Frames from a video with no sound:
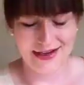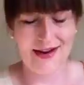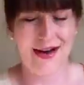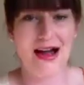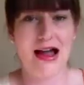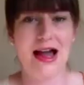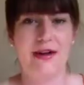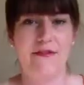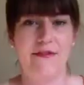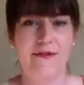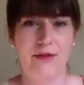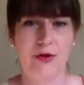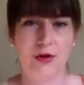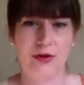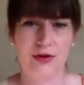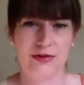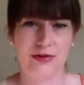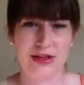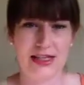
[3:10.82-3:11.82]
Now I had
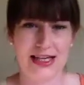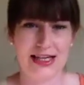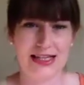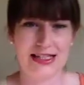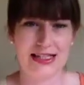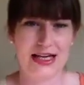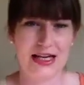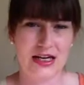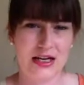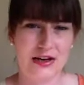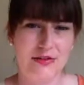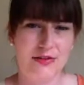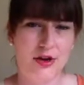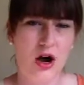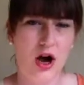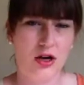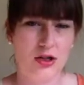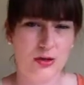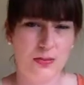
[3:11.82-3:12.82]
4 of these and then I
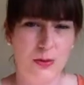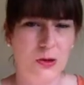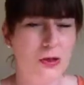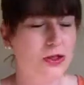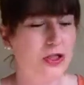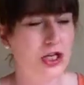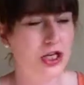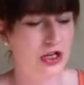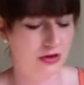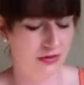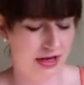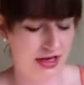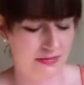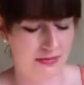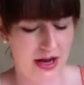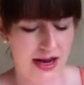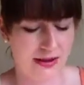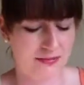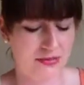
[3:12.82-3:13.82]
forgot to put 2 in
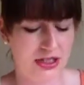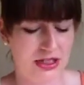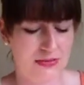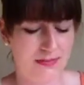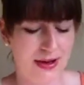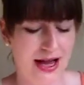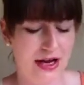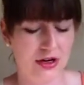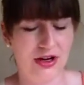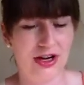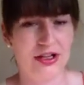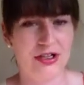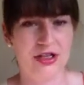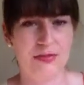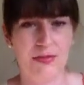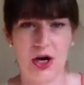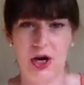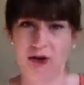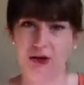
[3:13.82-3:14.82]
my empties bag, or else
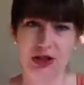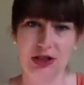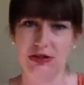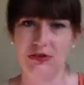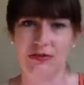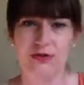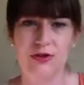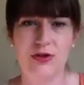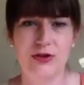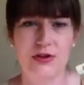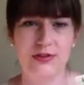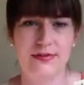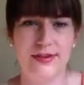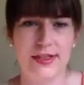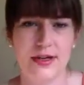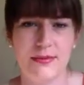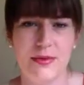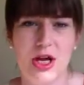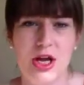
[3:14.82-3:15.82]
I'd be holding up 4 of
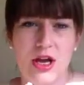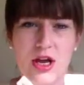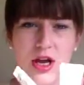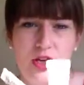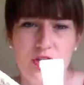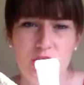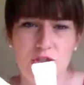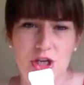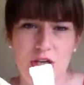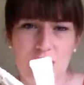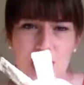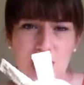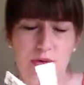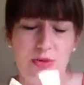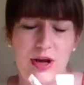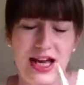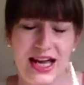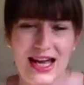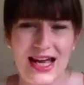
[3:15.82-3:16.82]
them.
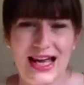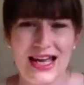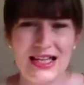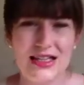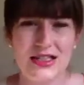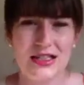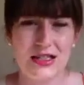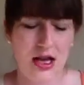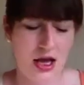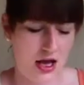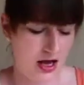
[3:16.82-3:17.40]
2 is